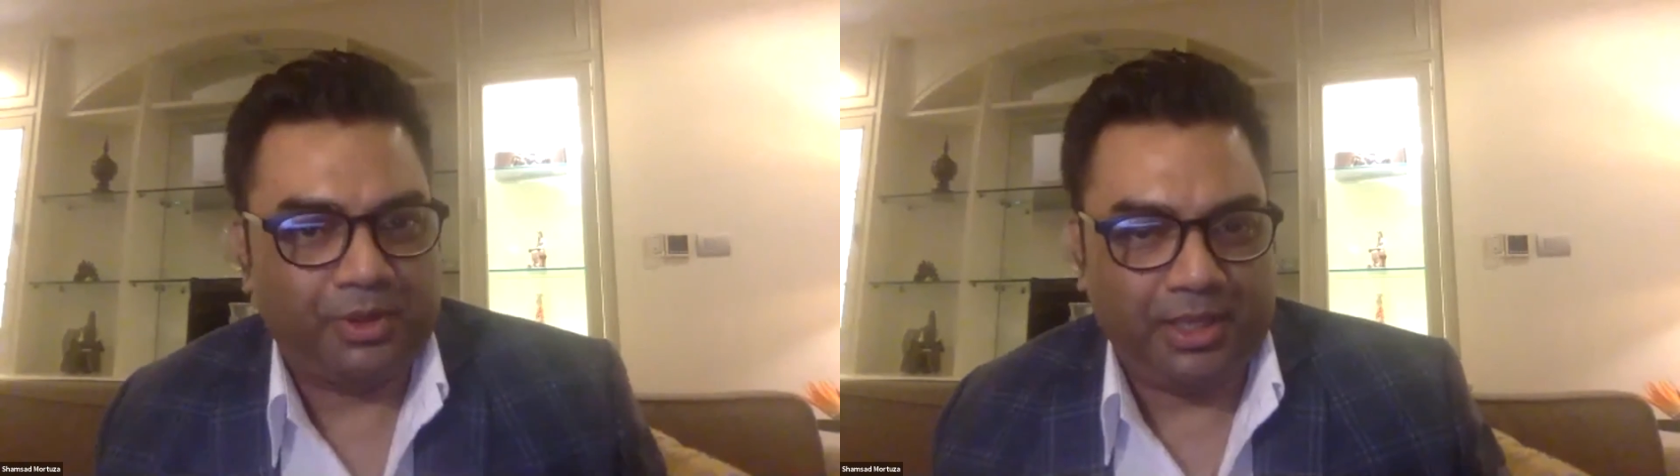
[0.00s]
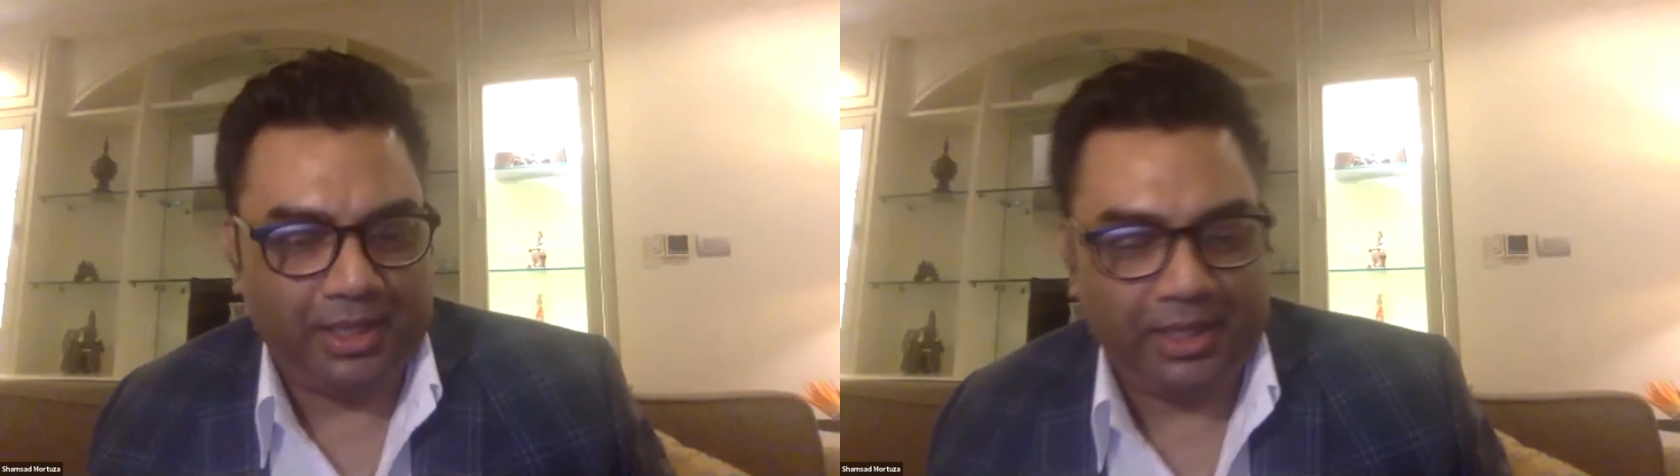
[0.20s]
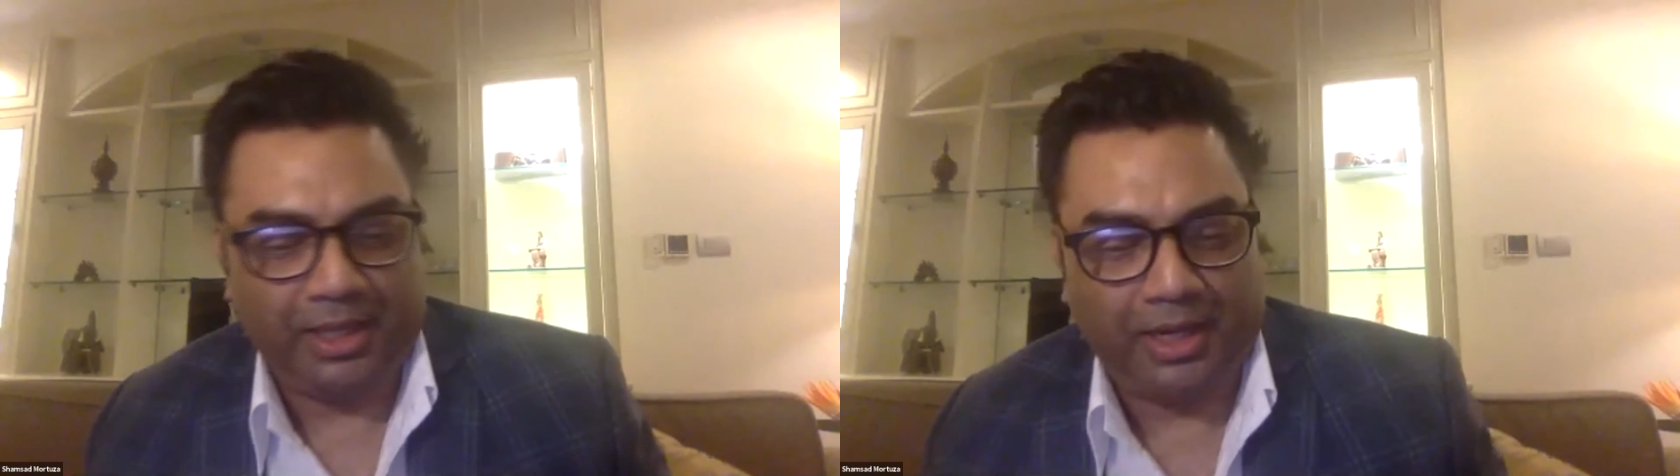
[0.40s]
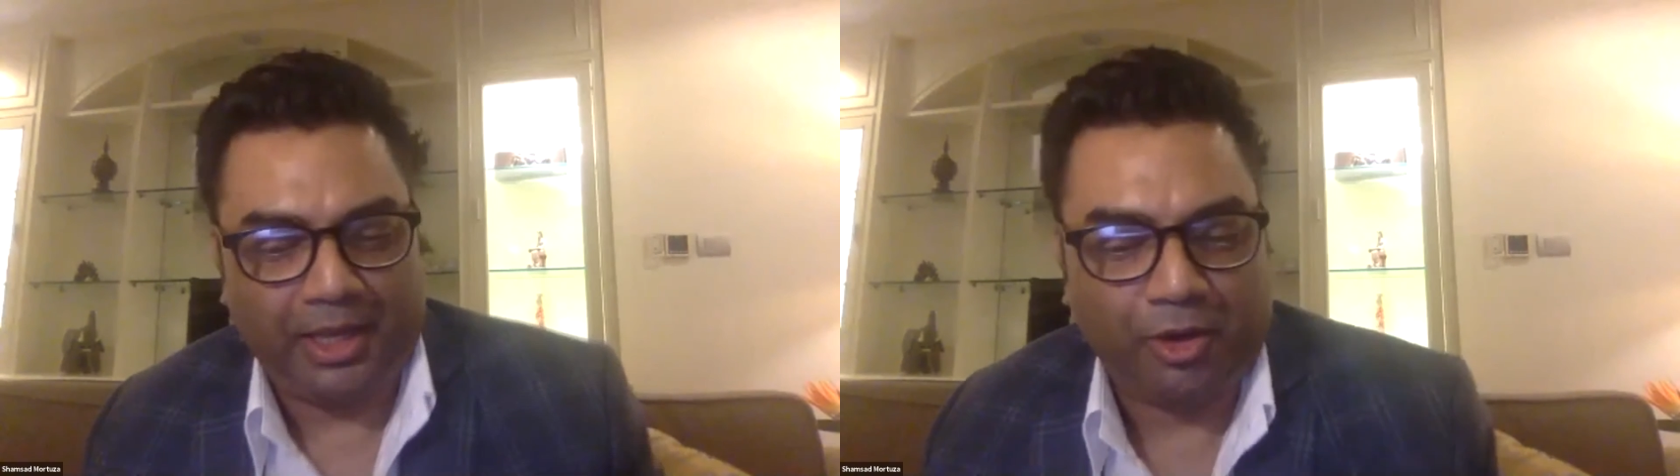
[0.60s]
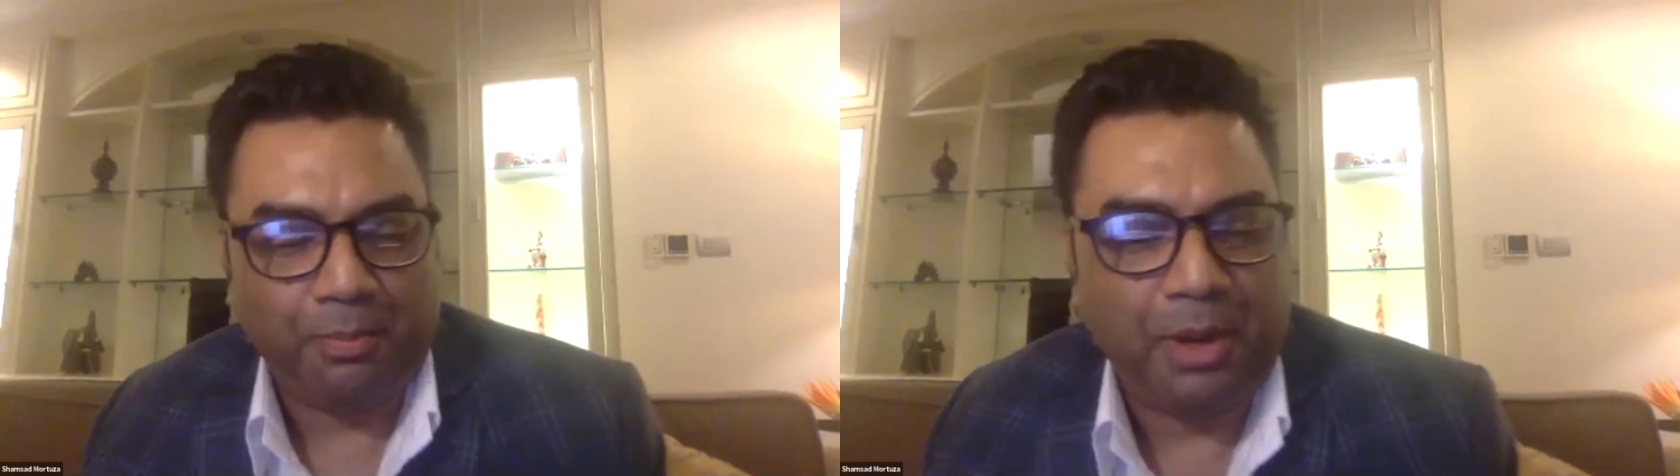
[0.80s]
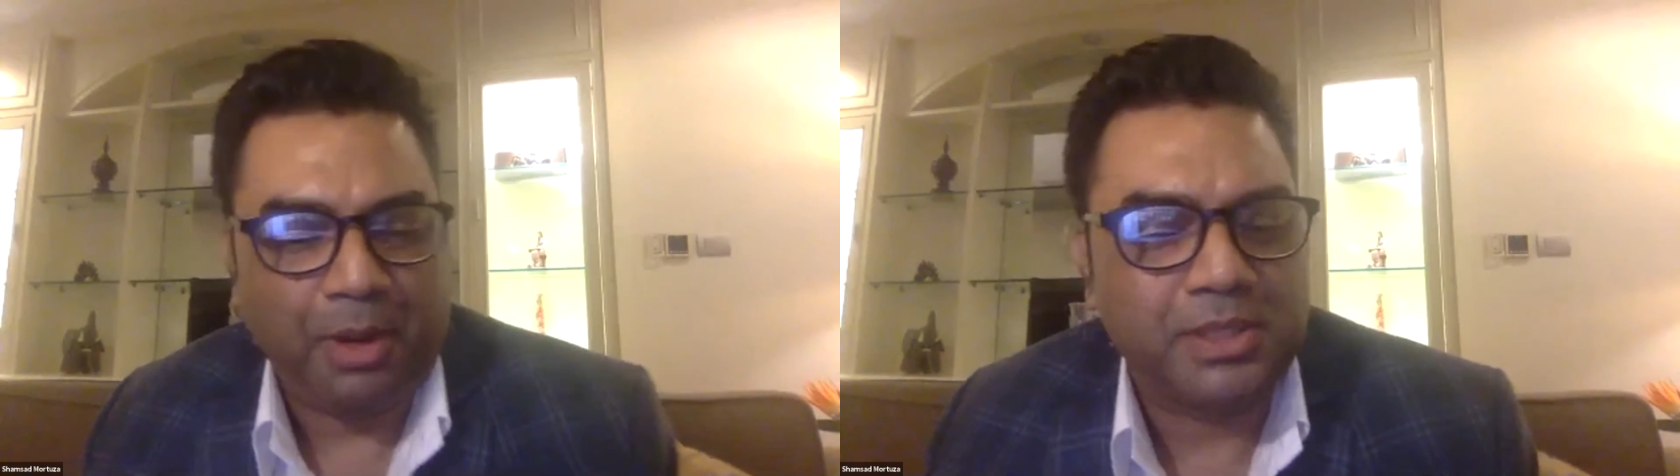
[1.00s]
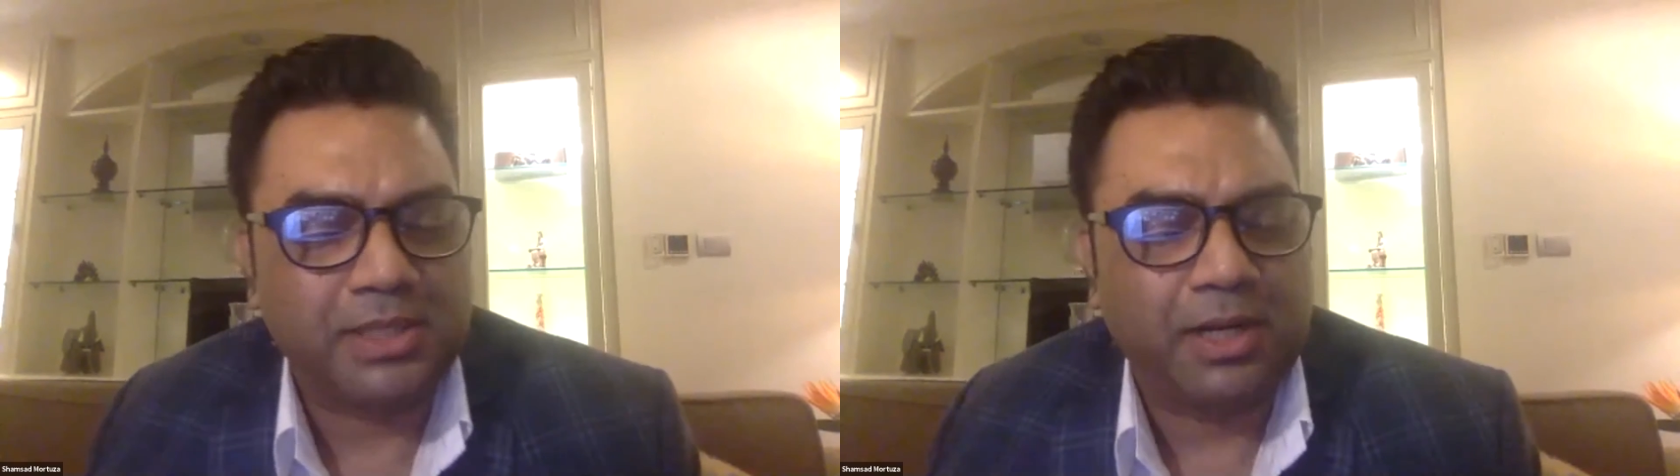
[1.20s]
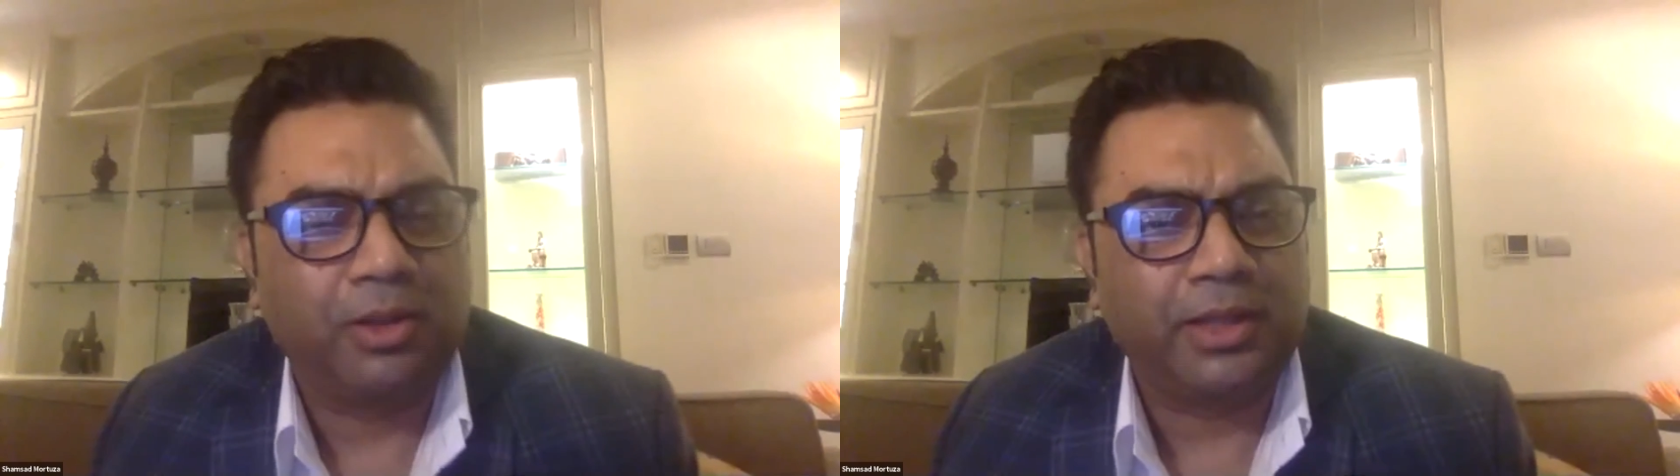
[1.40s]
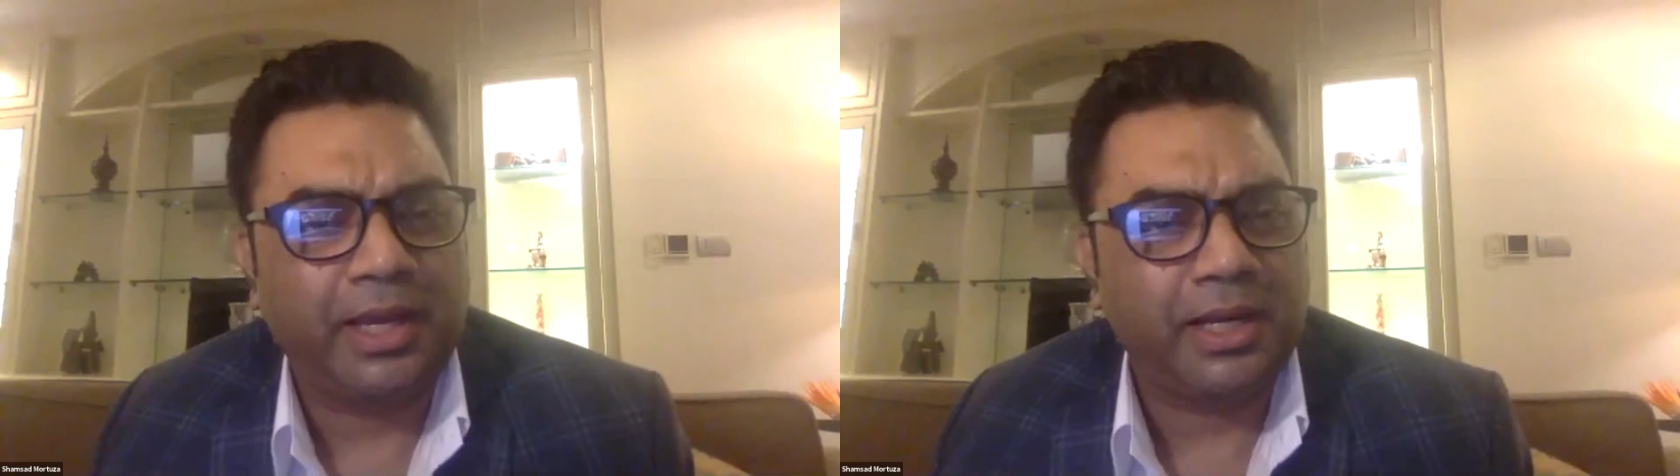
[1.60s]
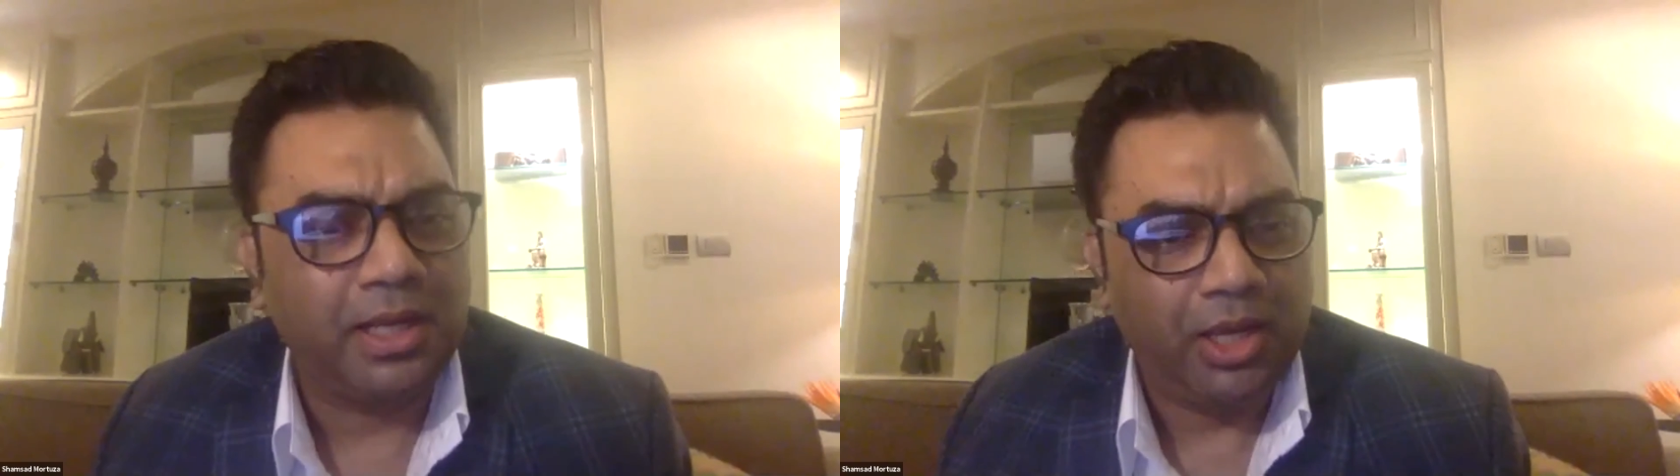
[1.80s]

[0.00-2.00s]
the, members and all that.